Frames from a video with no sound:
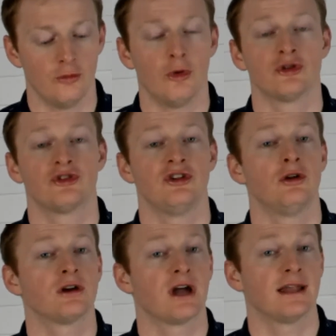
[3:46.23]

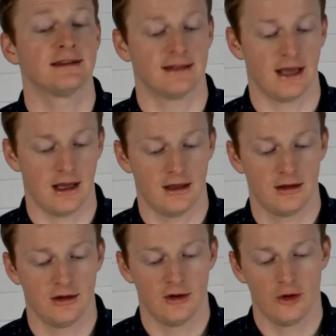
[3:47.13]
moshirokatta,
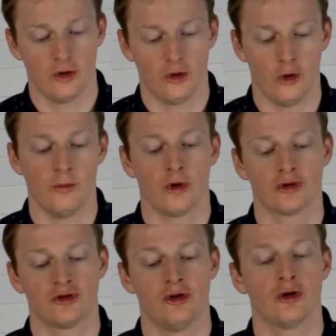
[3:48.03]

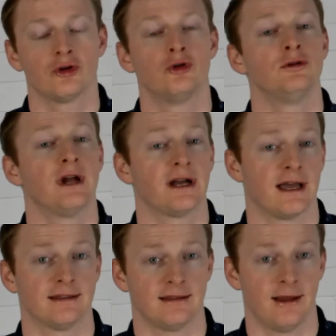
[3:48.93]

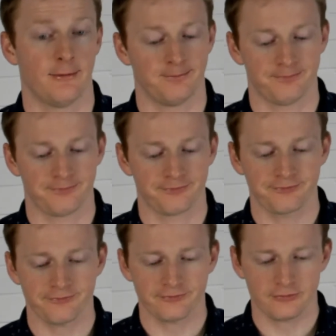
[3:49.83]
omoshirokunakatta.
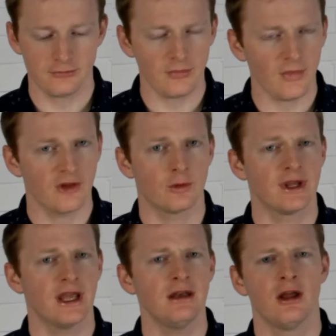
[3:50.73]
So
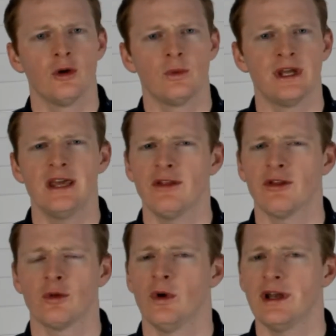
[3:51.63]
again, we hear that
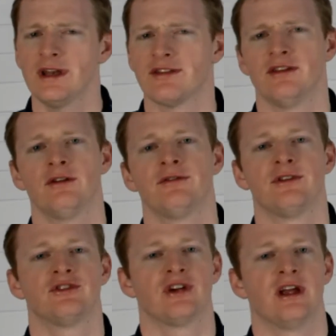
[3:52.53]
the word itself
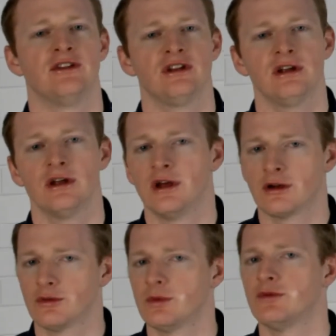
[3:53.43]
is changing
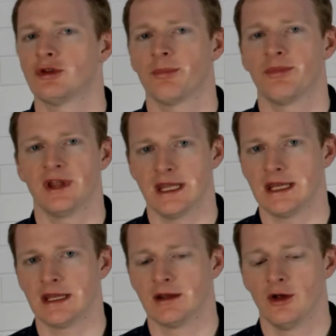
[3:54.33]
because we've dropped the
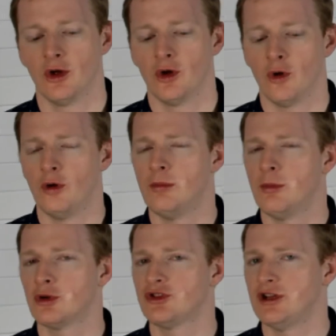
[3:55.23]
E.
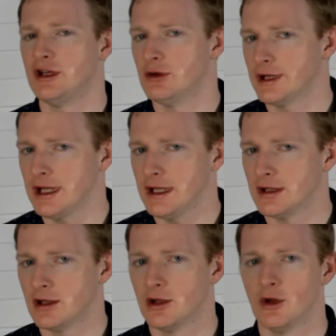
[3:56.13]
Omoshiroi,
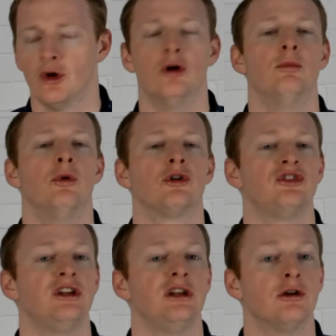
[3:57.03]

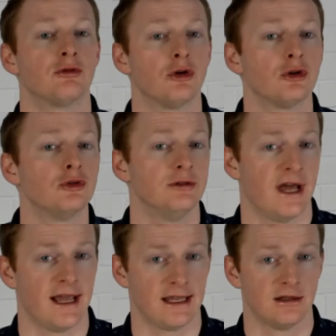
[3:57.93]

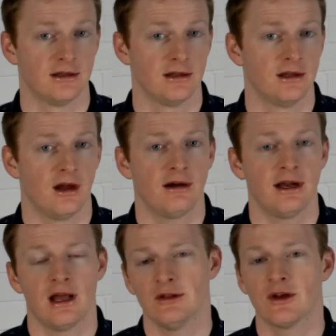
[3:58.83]
omoshirokunai. All
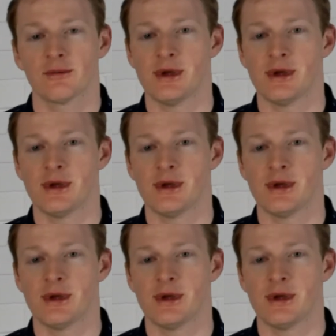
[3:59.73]
right, a lot of